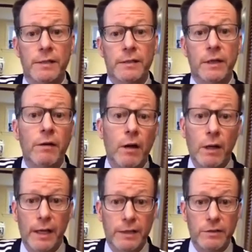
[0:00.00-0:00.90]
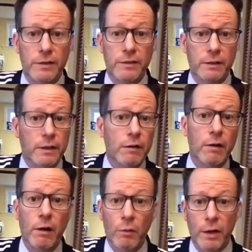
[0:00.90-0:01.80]
they're all anxious and they're
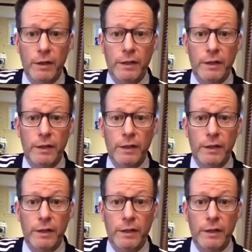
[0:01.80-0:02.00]
all worried,